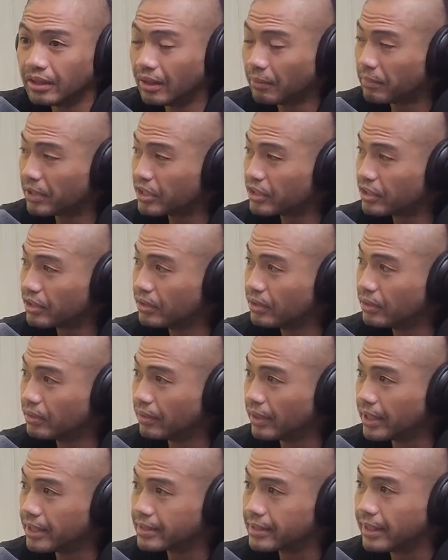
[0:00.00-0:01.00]
Number
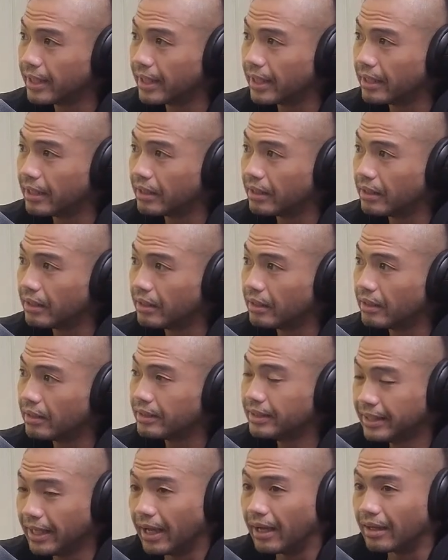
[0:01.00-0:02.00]
two is that,
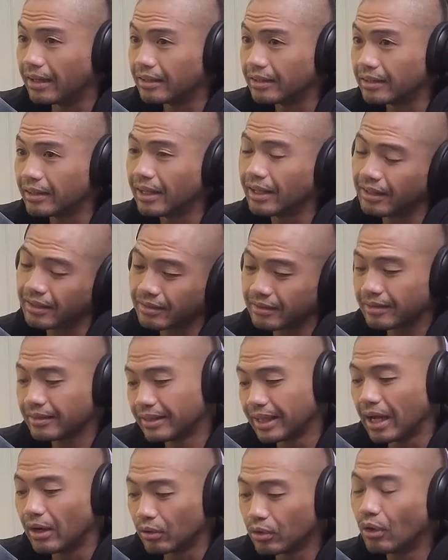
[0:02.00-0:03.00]

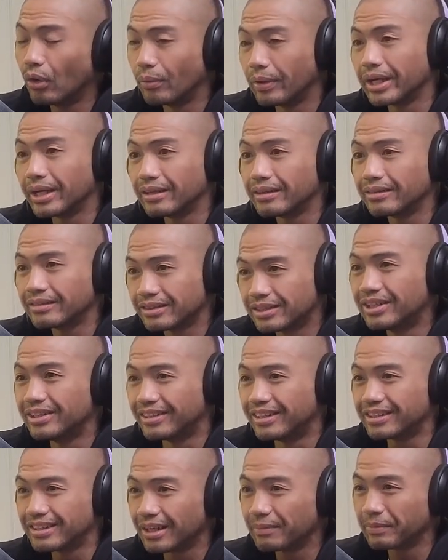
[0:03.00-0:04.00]
now going to
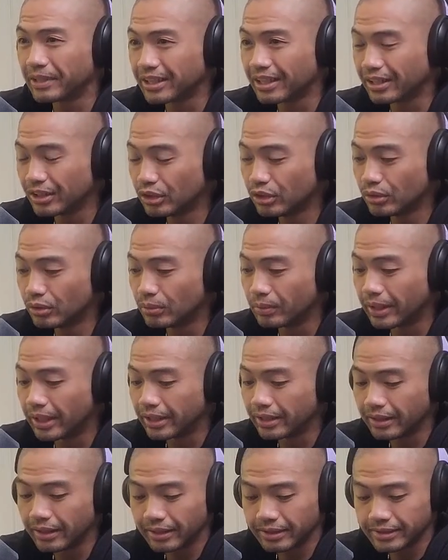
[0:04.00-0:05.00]
the topic that you
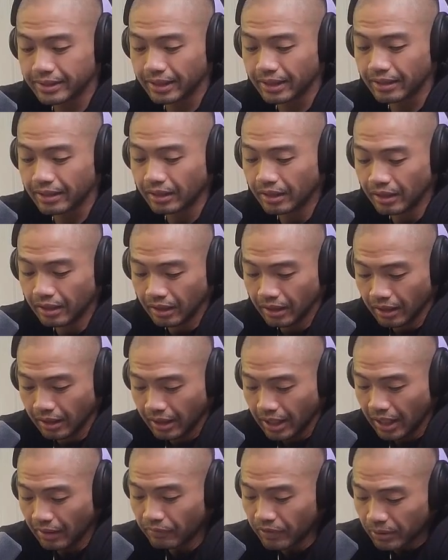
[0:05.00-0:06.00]
went, is that
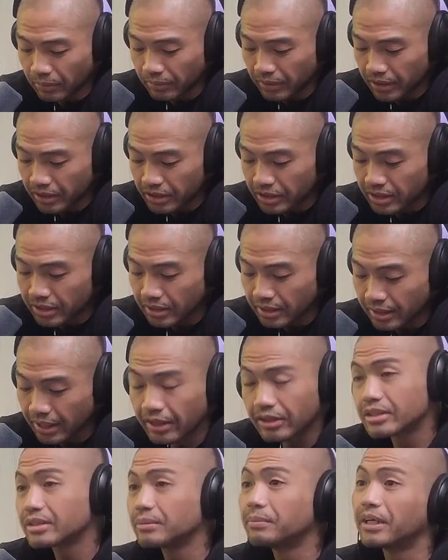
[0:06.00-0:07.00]
everyone just
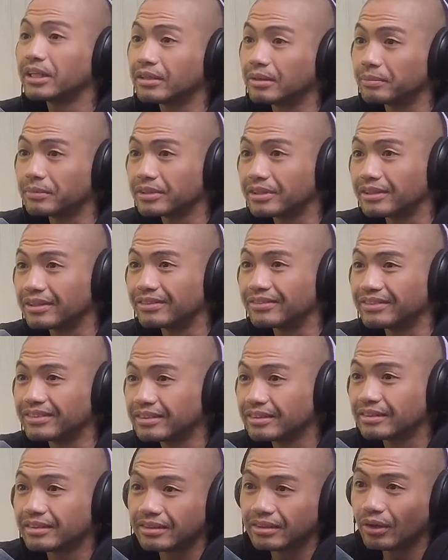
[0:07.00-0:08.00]
cares about themselves.
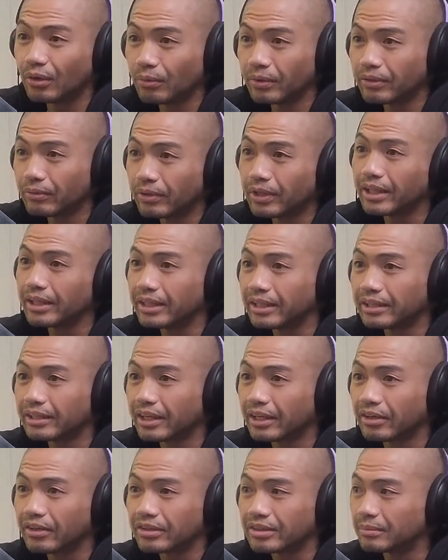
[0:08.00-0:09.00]
No one really
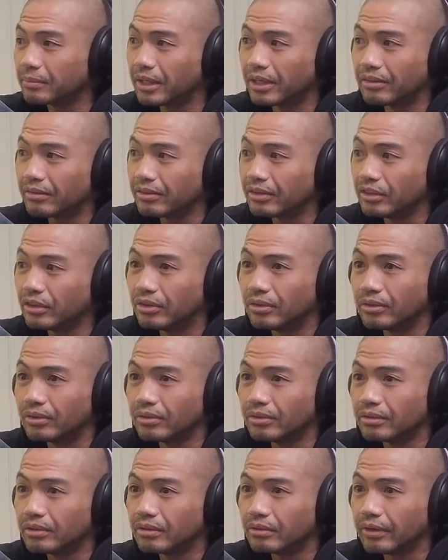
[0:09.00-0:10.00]
cares about you,
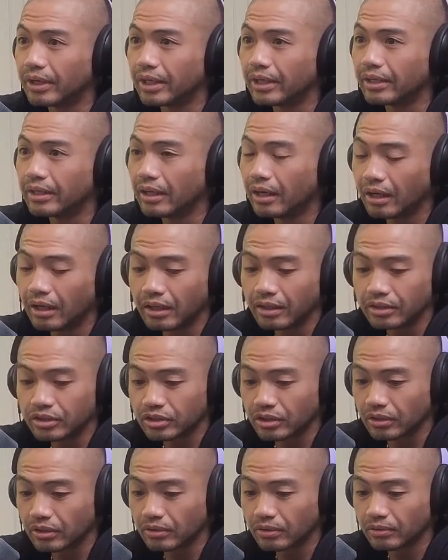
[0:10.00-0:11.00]
right?
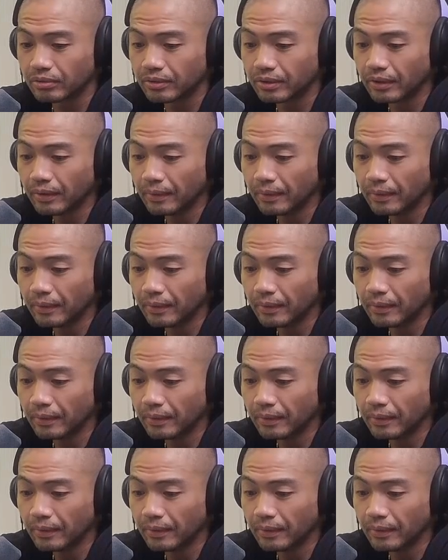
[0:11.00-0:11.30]
So